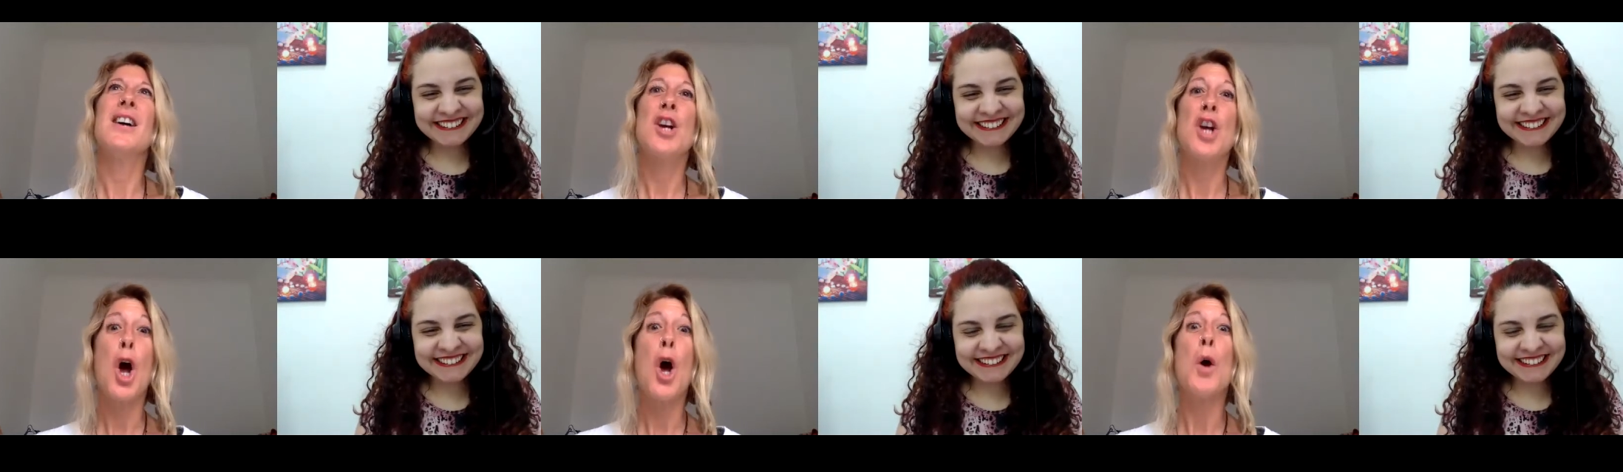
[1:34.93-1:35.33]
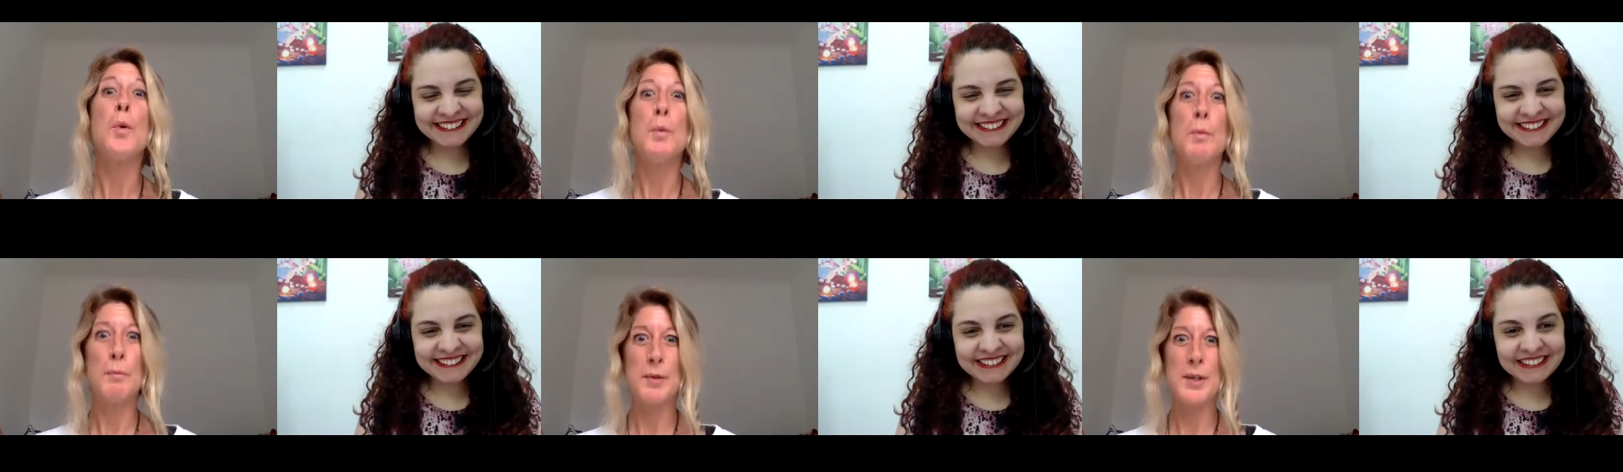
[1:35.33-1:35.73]

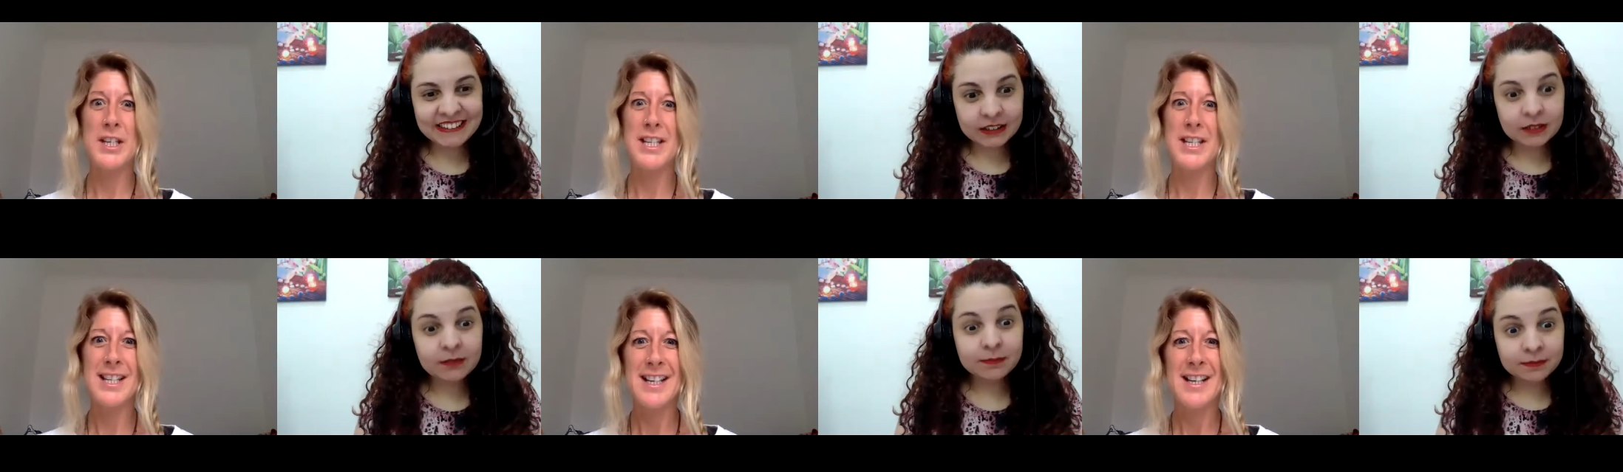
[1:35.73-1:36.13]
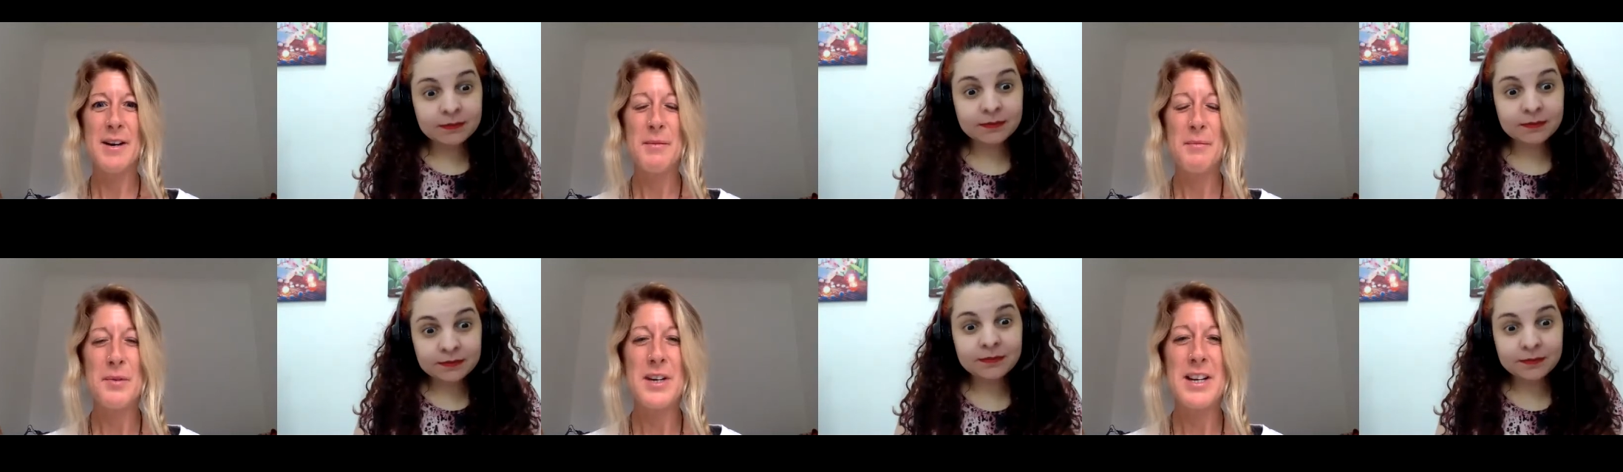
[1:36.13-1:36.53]
Speaker 1: coped
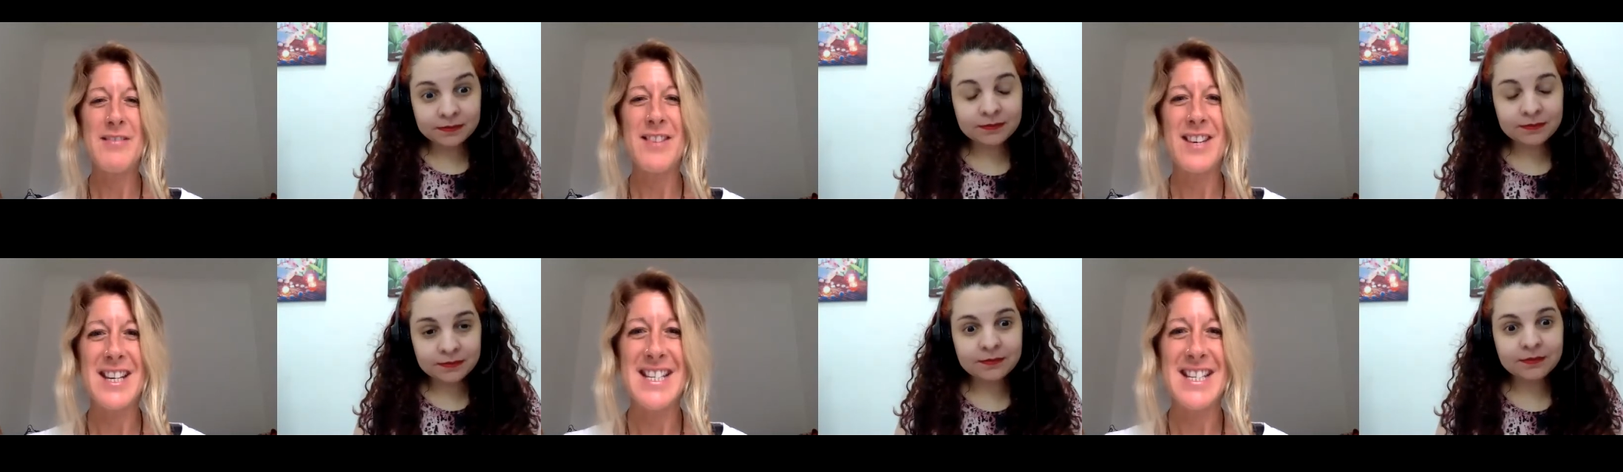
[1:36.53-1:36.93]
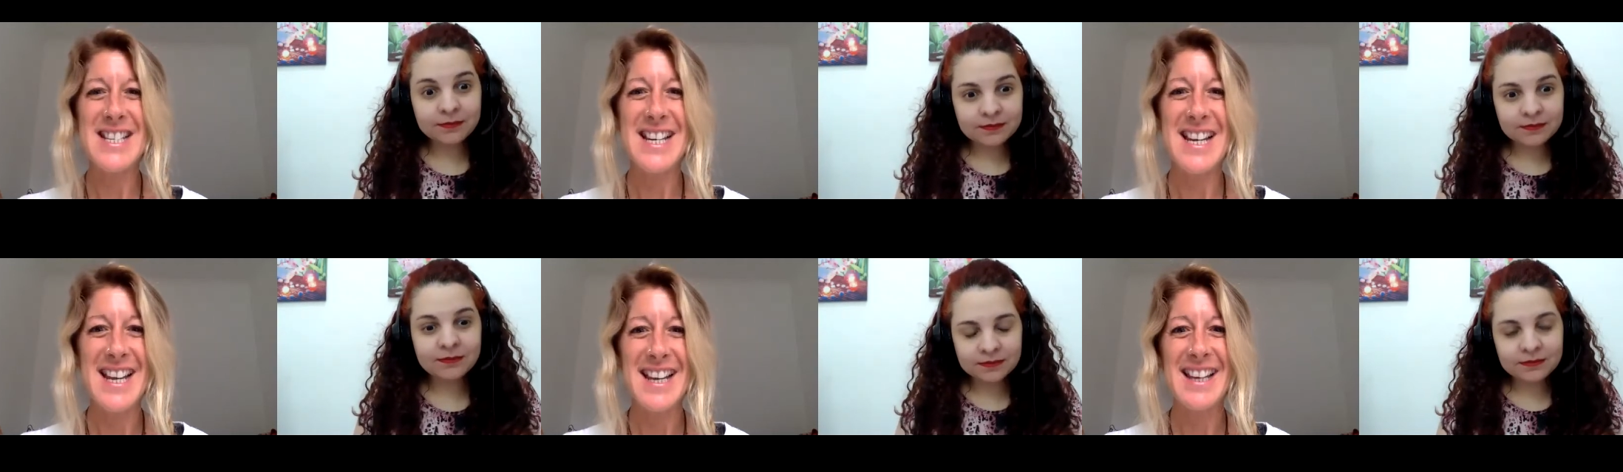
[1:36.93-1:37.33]

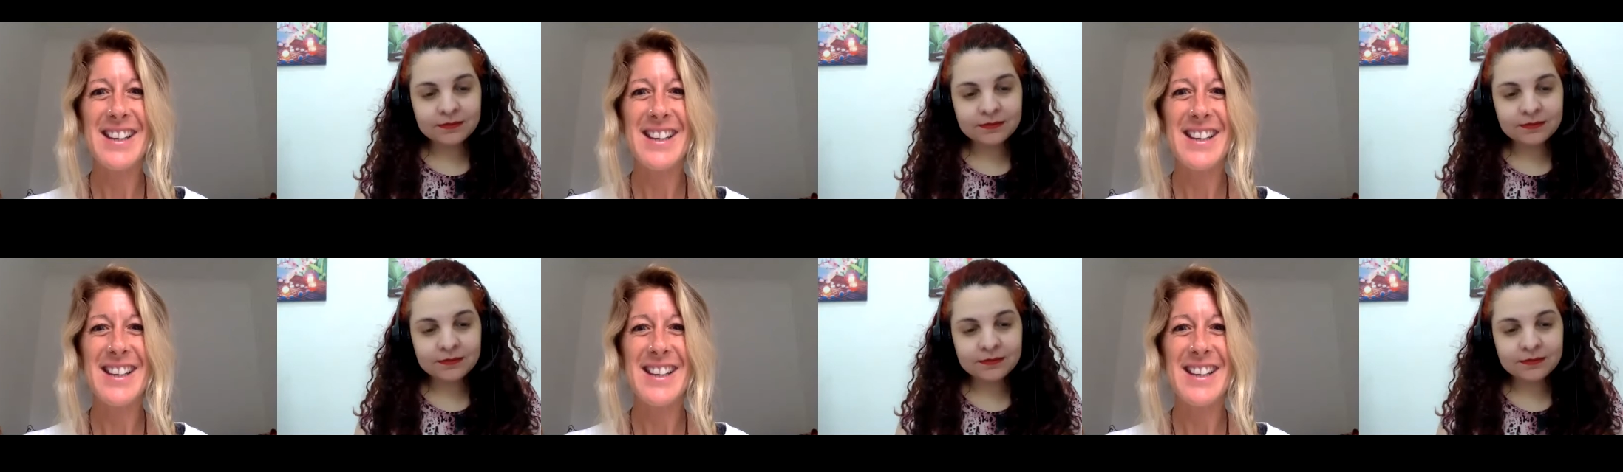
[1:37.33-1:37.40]
previously.